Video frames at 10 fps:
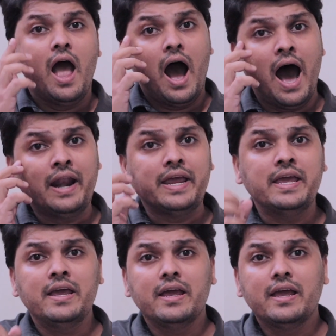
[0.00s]

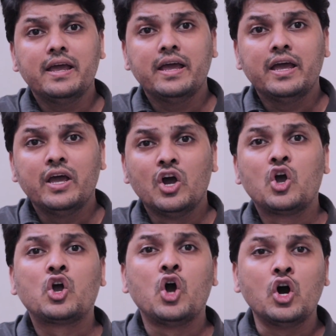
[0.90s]
Hari
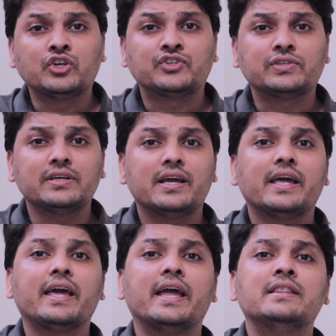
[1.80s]
cooks
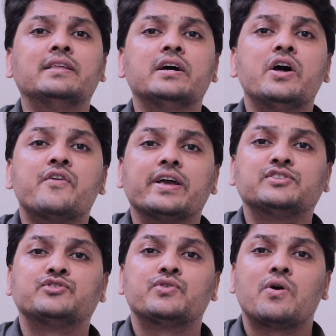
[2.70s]
in the
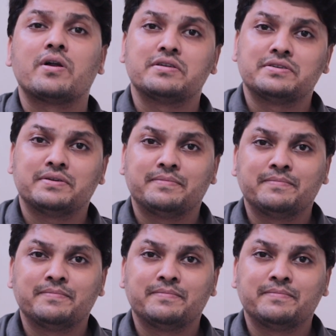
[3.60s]
restaurant.